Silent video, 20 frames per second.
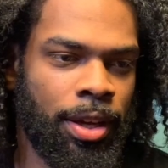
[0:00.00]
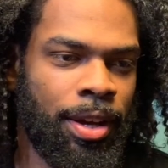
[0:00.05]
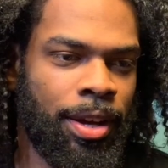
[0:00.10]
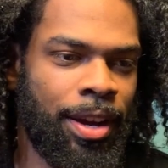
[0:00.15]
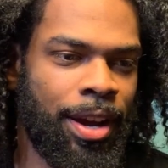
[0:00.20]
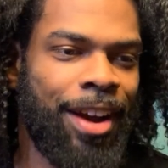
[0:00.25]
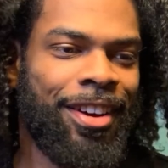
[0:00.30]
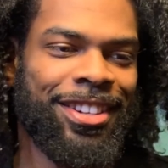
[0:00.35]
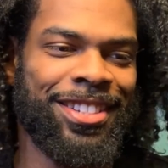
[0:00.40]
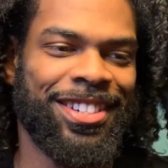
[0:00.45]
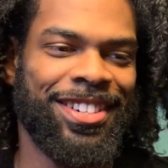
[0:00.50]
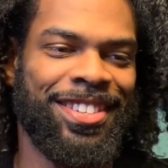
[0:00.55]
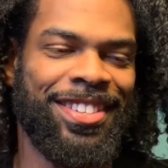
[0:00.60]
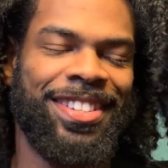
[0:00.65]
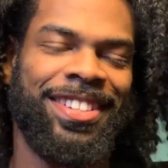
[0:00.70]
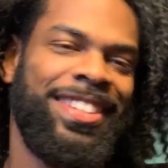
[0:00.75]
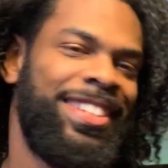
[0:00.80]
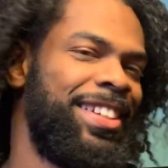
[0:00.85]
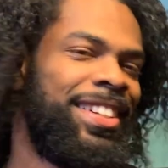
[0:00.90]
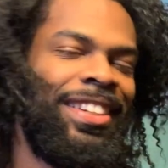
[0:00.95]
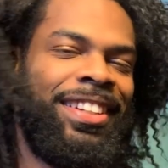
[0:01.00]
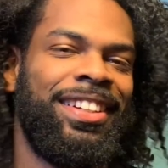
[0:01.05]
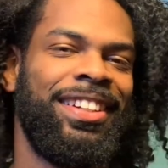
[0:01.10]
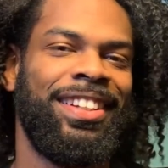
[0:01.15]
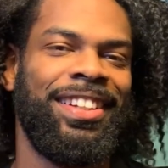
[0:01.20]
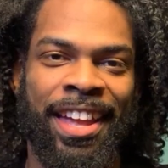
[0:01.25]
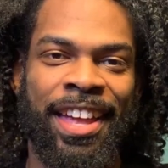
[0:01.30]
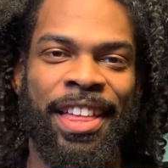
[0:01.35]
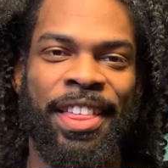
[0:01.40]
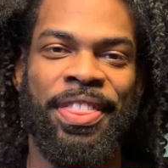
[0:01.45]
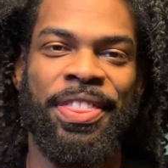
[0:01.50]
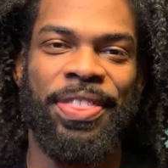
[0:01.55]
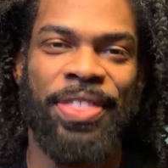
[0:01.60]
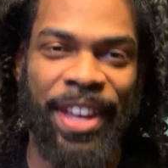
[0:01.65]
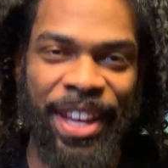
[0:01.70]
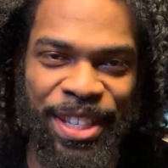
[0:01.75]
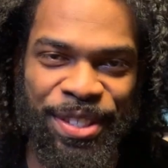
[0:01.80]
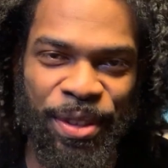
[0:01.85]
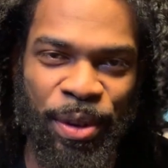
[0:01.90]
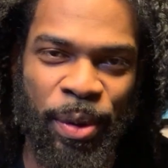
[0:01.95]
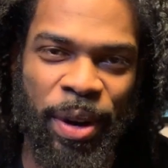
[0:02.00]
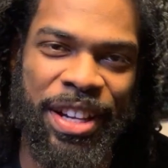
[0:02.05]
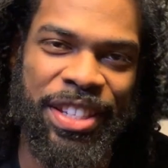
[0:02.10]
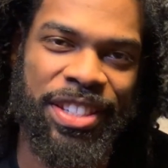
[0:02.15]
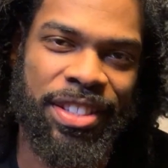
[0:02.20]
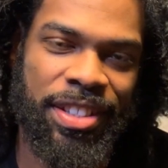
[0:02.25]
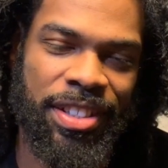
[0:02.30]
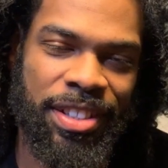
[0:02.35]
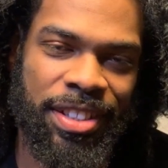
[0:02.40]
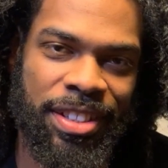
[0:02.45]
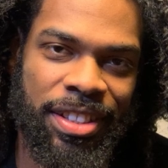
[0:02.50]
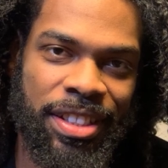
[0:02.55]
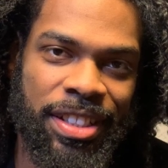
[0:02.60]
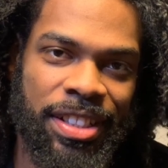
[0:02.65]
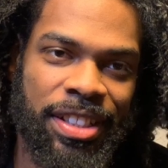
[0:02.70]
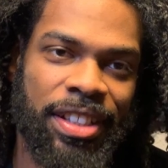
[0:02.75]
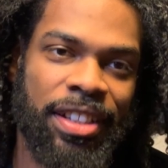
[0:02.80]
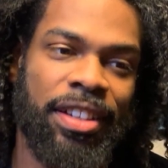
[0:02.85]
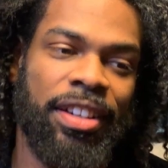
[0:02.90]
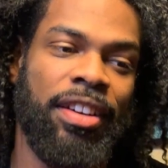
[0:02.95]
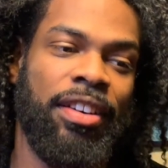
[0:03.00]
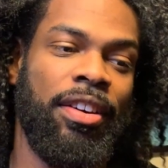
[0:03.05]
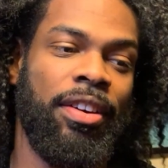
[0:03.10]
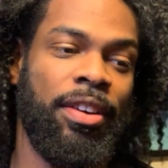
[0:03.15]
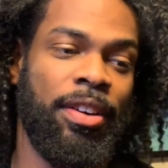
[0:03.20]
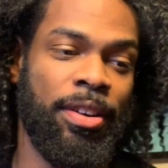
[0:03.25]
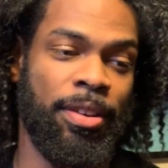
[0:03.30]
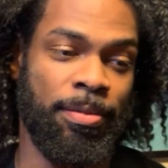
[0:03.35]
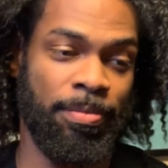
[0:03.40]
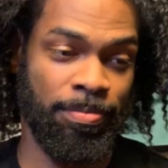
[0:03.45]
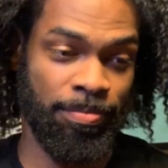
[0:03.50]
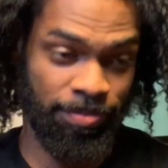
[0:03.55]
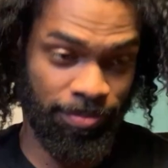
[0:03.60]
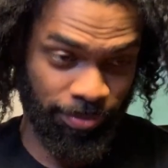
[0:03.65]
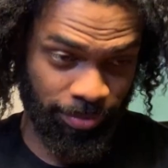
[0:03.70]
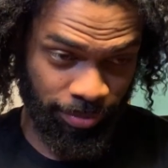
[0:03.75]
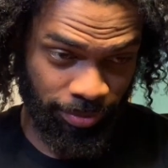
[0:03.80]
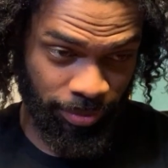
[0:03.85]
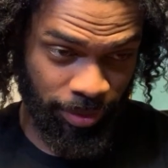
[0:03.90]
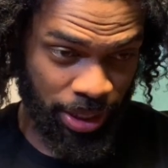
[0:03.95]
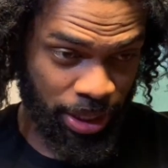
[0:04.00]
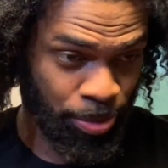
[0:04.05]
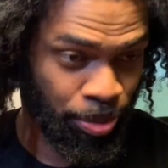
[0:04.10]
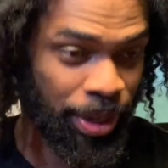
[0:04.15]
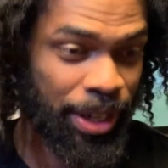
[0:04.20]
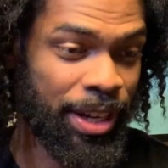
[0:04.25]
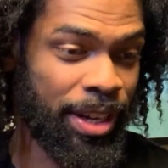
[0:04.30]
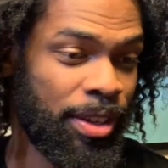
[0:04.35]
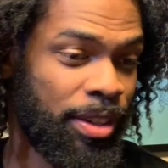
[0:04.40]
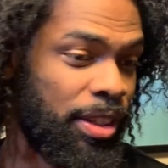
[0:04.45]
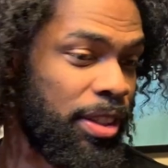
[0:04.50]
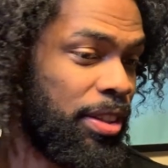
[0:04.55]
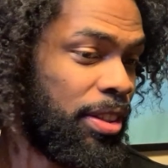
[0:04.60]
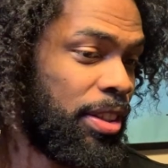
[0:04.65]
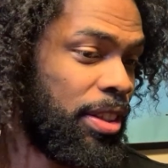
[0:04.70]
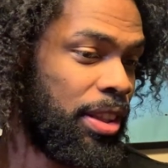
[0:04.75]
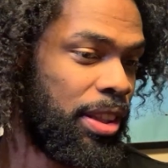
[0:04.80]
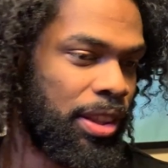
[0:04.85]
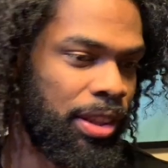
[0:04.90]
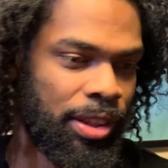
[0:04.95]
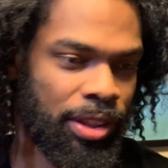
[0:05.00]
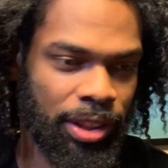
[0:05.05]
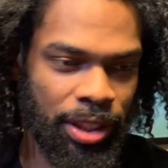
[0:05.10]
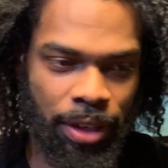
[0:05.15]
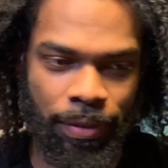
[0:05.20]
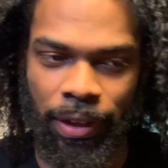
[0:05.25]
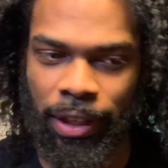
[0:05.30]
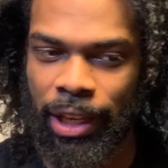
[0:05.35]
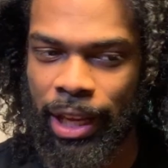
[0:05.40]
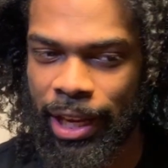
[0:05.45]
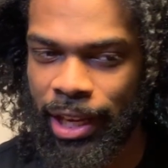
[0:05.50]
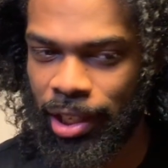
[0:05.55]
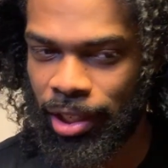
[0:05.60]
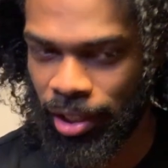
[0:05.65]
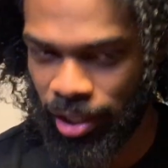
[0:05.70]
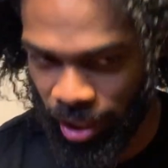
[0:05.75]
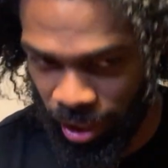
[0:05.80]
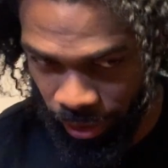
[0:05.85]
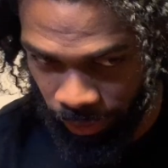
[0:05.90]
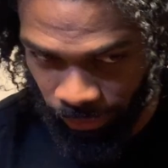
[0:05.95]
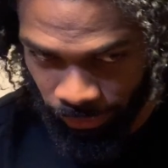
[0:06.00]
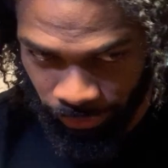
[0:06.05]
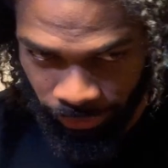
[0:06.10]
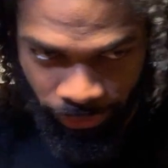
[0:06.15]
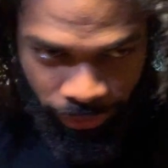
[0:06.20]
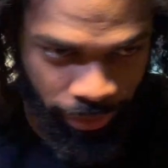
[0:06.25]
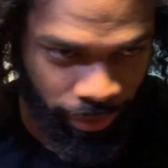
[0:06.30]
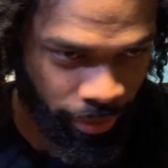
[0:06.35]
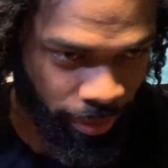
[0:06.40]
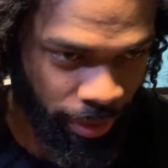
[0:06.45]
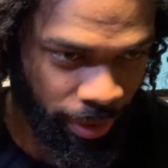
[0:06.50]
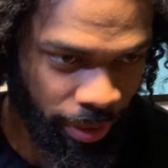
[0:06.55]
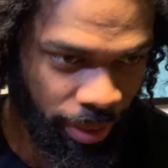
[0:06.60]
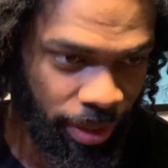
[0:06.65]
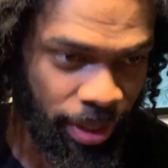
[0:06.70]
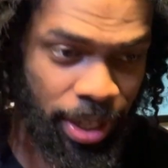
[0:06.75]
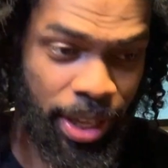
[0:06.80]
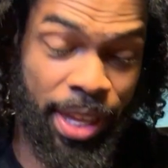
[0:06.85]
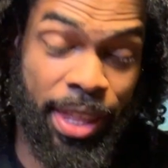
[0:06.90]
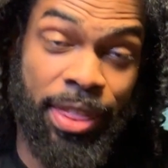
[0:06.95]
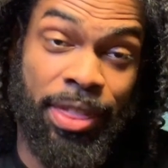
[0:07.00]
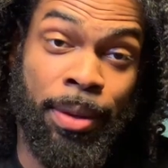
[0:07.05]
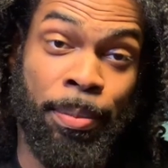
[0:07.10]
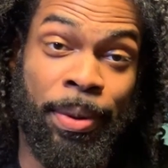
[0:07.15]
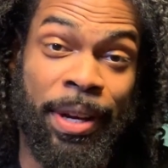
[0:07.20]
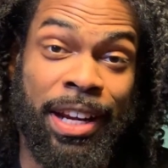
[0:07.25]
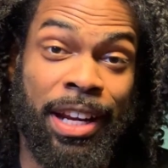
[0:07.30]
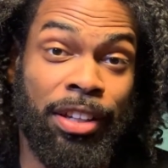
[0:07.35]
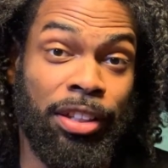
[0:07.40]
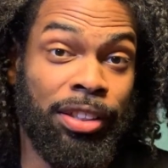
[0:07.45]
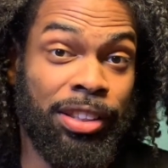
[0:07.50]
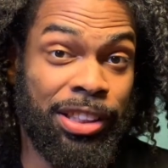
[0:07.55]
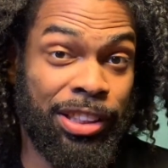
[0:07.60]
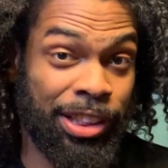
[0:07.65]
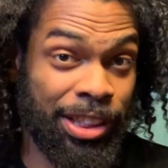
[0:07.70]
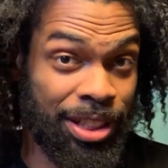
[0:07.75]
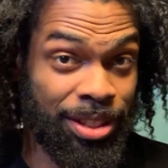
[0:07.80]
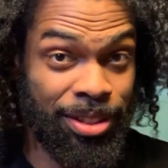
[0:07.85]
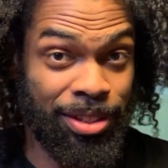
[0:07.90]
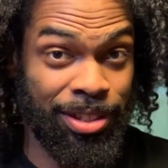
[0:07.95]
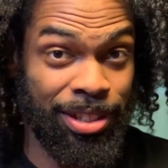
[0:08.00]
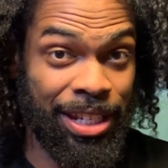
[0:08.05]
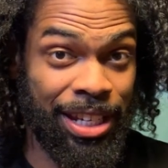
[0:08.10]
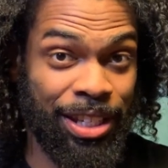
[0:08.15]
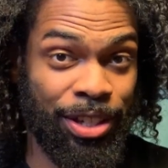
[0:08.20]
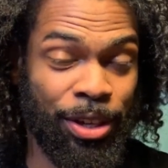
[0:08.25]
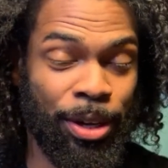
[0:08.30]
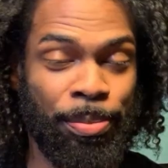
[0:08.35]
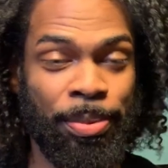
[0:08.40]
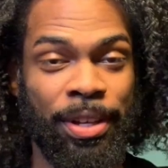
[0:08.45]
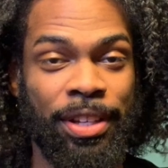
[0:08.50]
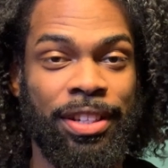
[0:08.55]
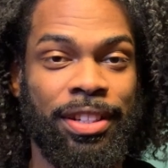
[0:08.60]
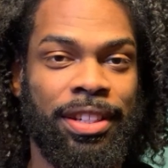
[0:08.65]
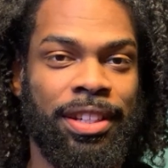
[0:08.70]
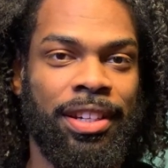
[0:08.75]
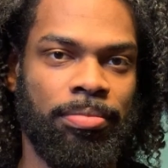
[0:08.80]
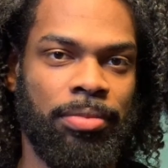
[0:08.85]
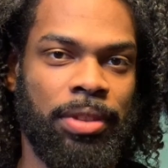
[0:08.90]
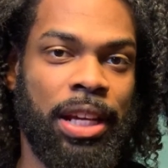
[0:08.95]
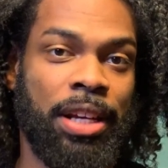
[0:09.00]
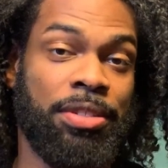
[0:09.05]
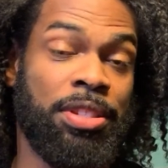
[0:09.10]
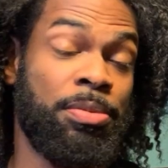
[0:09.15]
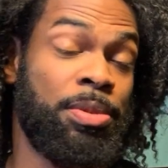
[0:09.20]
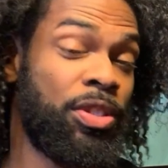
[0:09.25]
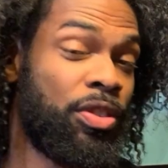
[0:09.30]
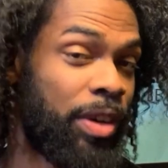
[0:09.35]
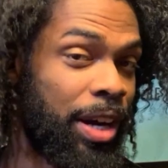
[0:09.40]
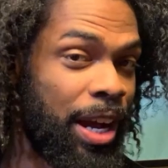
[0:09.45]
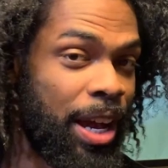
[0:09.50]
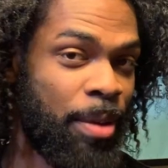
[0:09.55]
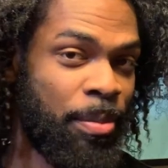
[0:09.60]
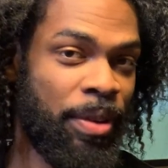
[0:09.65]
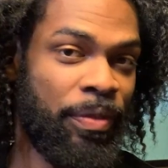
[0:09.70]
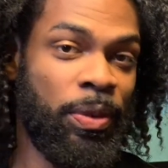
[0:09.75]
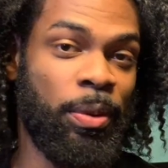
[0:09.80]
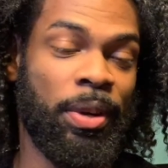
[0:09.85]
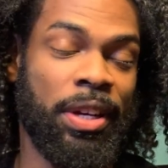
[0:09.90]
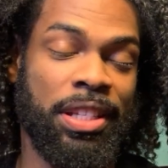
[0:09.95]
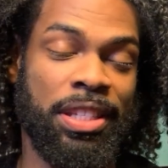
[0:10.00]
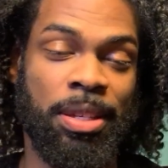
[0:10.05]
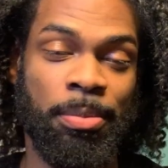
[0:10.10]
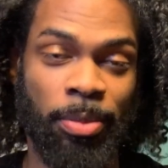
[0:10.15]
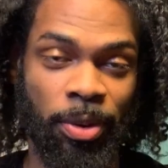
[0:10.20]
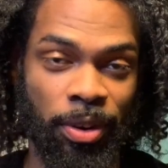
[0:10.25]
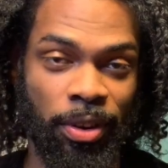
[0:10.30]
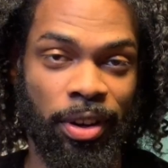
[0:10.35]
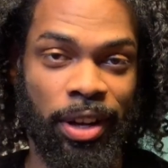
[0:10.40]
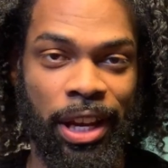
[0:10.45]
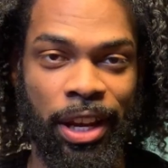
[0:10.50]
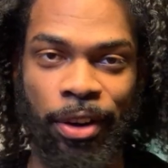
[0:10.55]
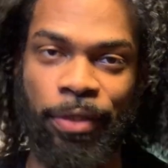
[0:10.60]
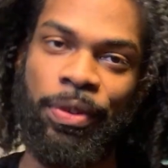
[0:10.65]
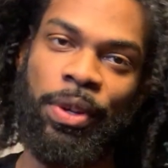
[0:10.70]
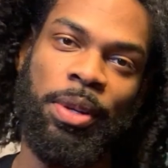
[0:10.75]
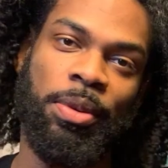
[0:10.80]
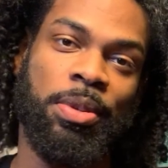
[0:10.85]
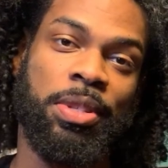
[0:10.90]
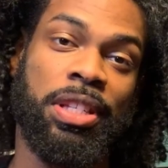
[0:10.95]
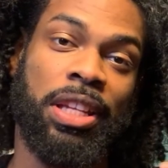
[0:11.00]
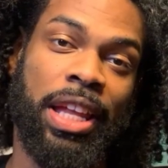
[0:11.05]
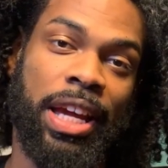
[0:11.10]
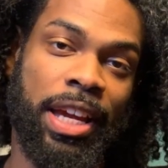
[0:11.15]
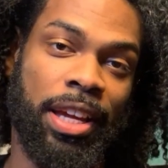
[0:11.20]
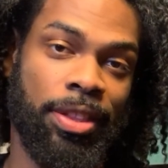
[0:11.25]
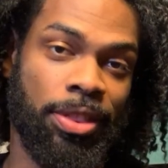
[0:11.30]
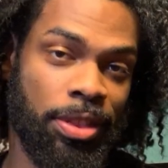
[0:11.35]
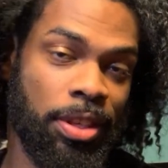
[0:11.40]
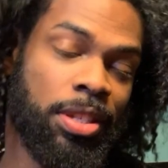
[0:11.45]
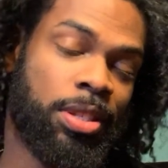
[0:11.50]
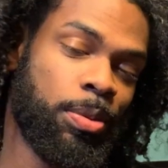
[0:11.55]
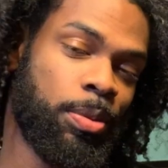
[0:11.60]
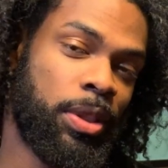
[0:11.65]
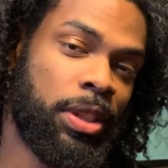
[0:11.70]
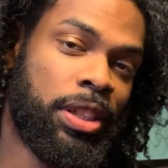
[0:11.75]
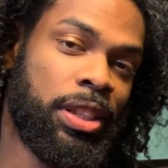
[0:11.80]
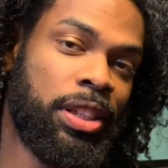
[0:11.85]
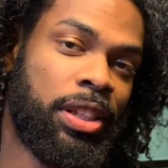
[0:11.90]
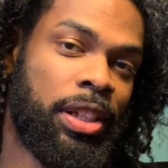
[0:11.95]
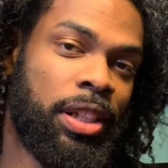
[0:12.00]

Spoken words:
Alright, y'all. Thanks for watching this braid out. Leave a like if the braid out looks good in your opinion. Now subscribe if you want to see more hair videos like this one.